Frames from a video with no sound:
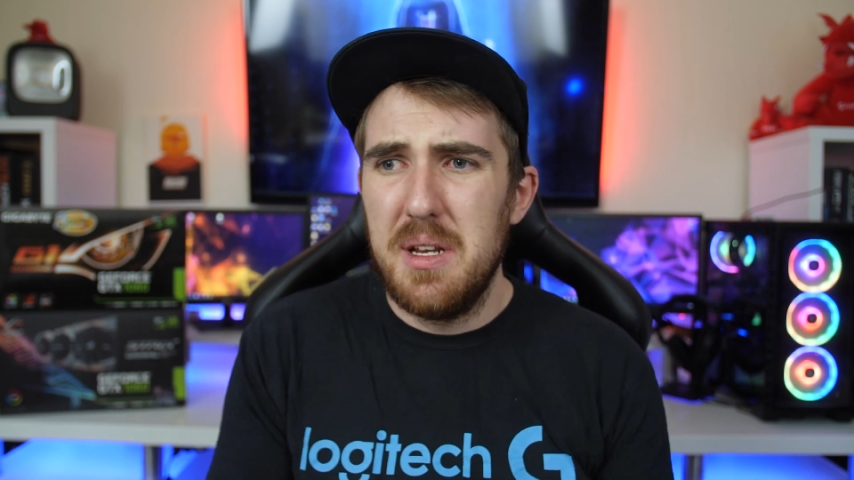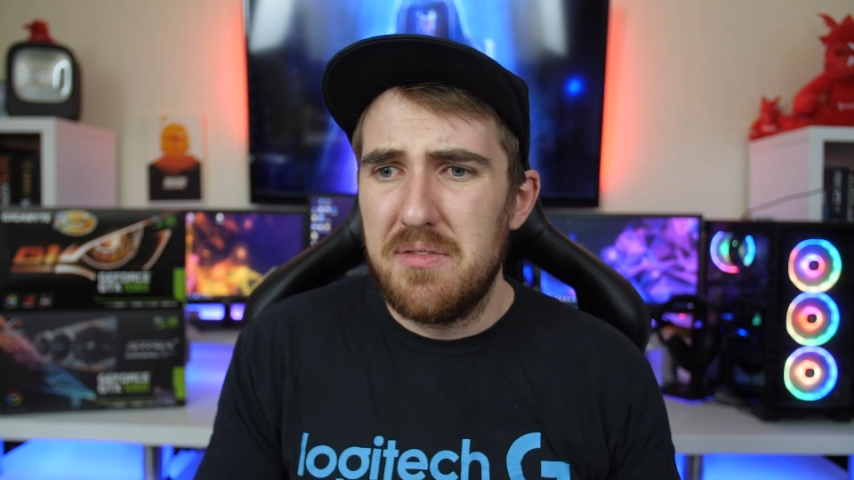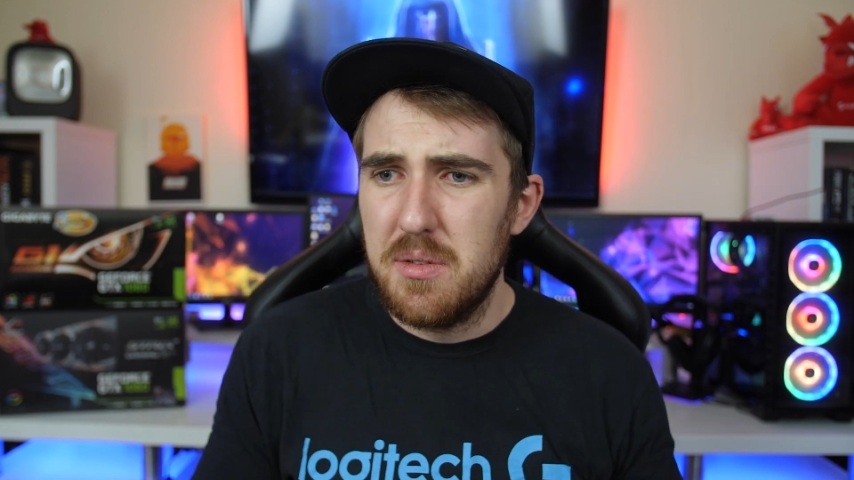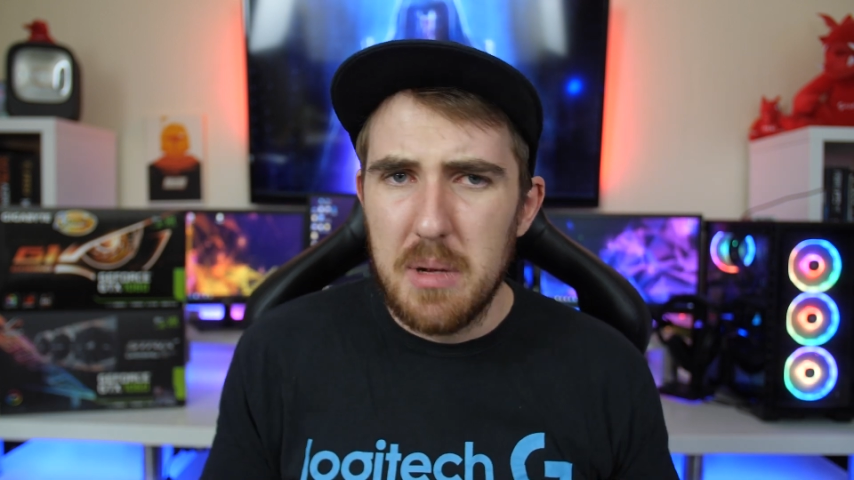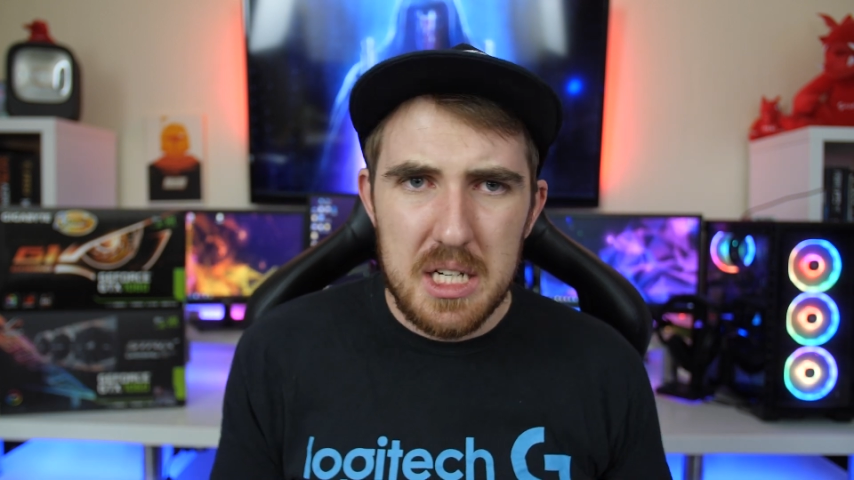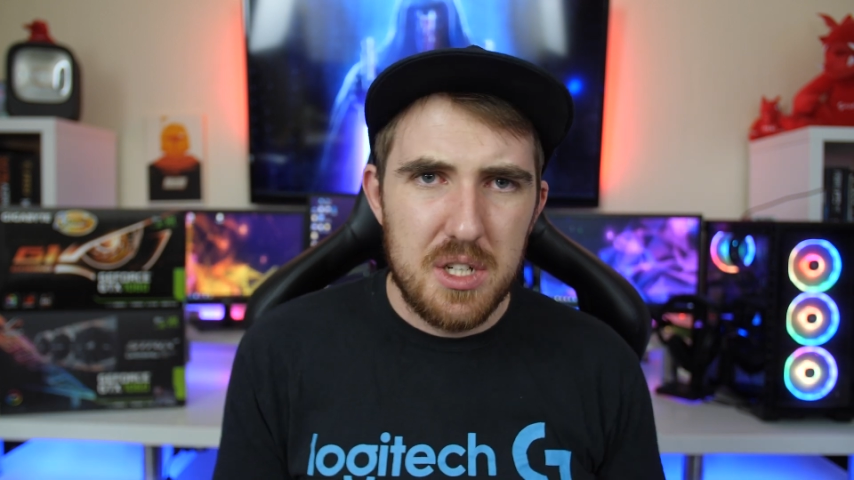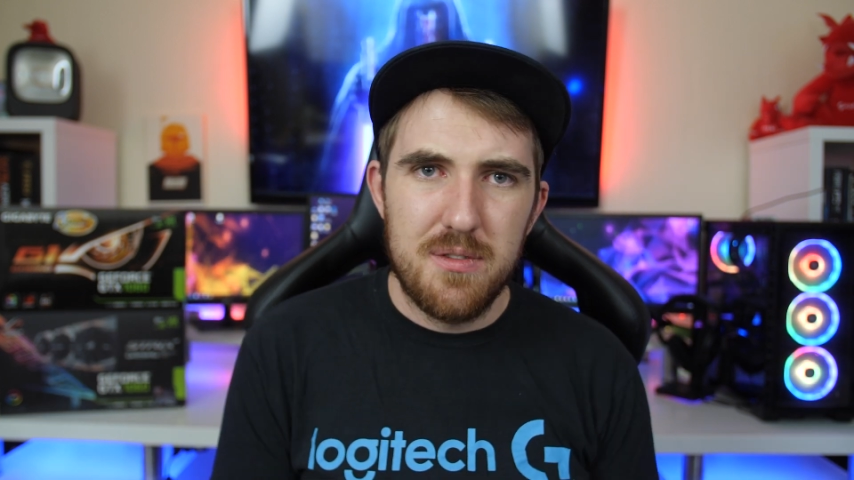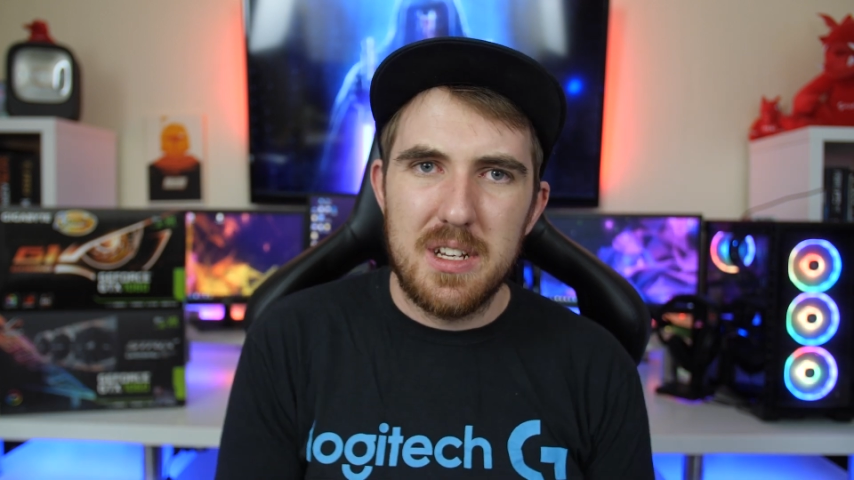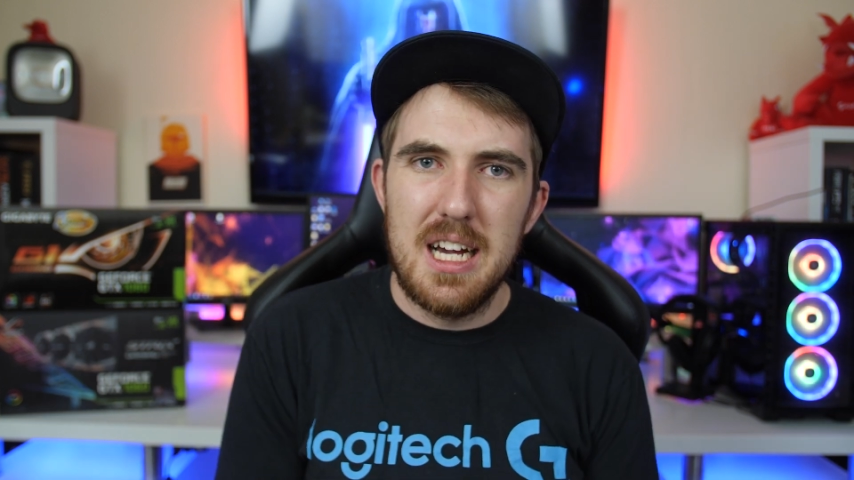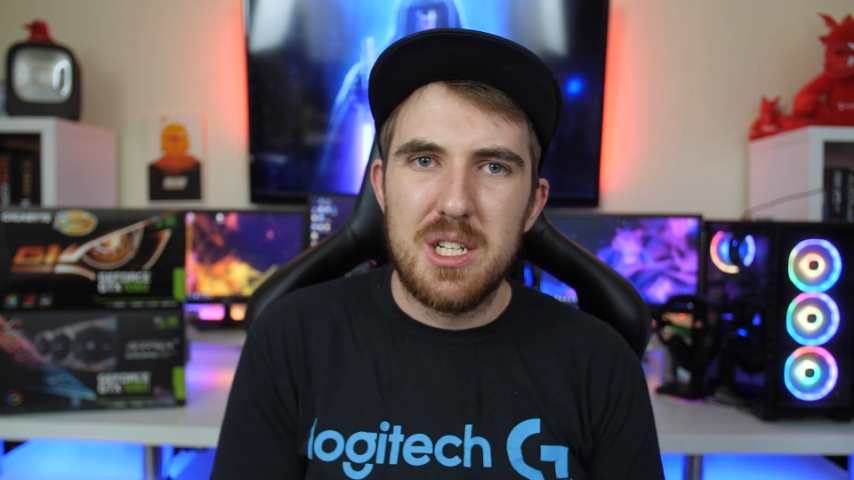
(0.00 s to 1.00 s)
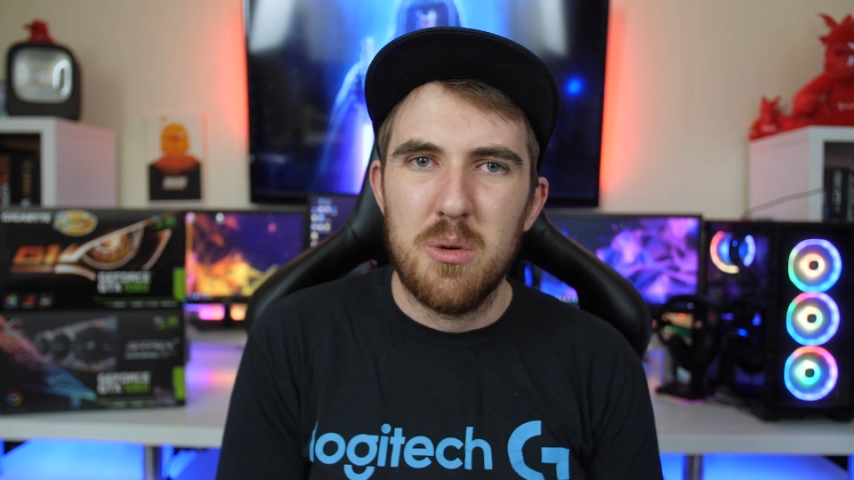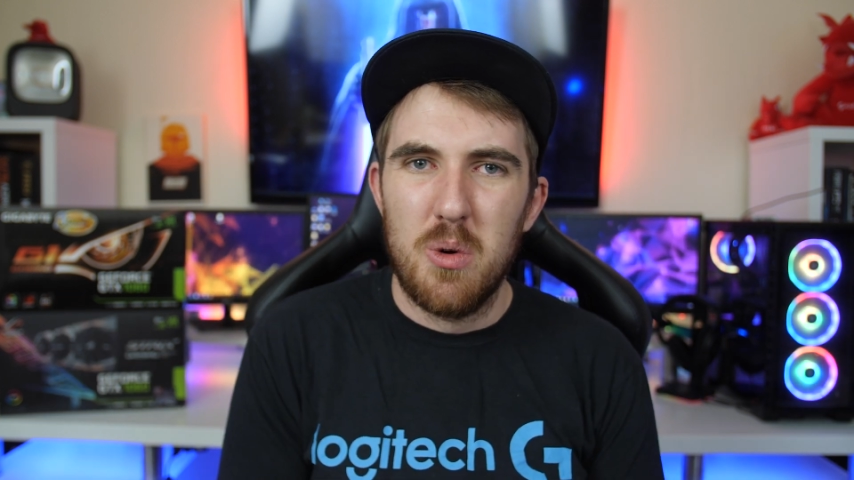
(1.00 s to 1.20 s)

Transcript: information you guys